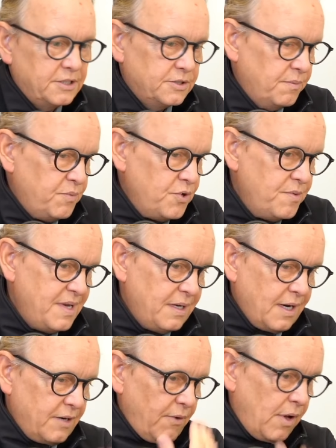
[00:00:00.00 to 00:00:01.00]
Dobutamine
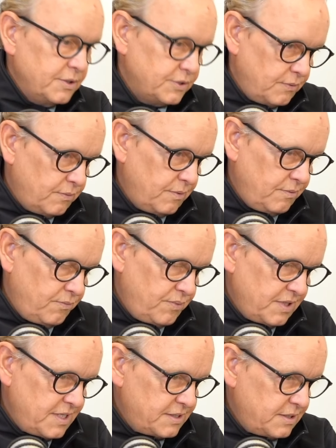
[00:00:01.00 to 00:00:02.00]
kind of also
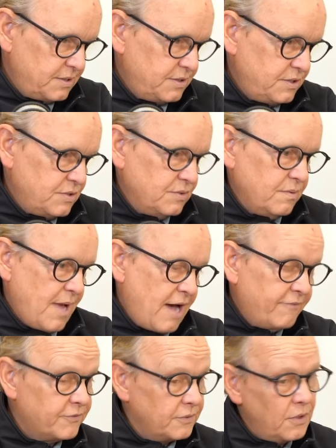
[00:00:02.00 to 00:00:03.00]
releases your
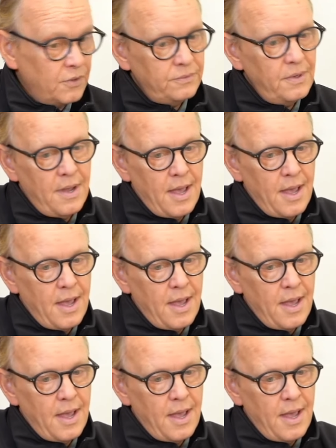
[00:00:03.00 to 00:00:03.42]
afterload.